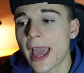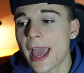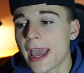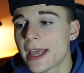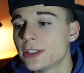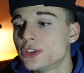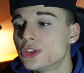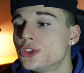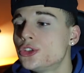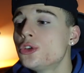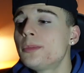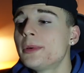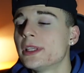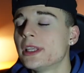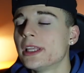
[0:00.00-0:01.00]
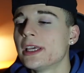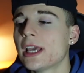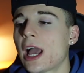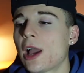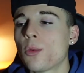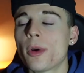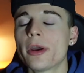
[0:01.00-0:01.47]
And stupidly,
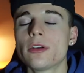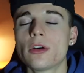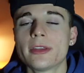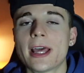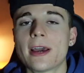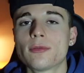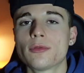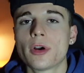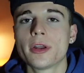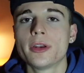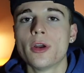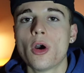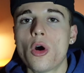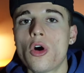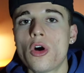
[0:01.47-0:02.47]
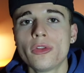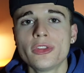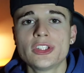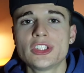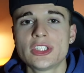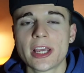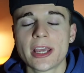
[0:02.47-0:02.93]
I went on that run on
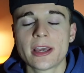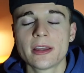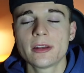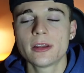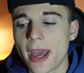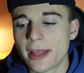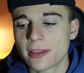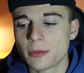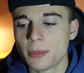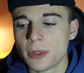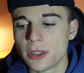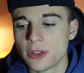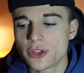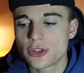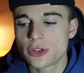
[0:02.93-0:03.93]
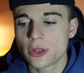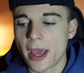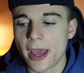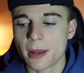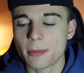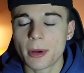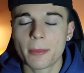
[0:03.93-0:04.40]
the sand at the beach,
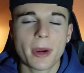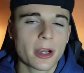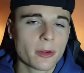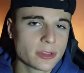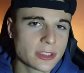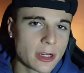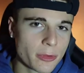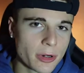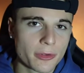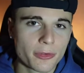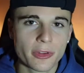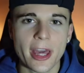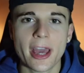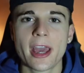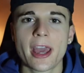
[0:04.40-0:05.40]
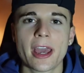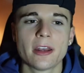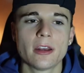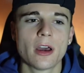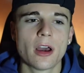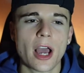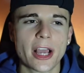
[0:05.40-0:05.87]
and my body was not ready for that.
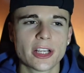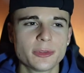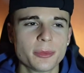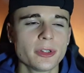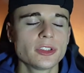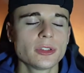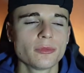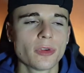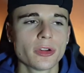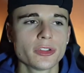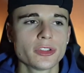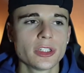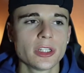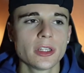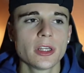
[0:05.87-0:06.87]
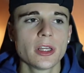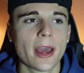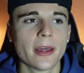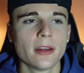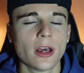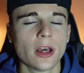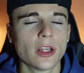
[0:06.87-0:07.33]
And uh, I experienced some runner's knee
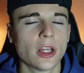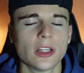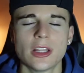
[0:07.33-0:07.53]
and uh, a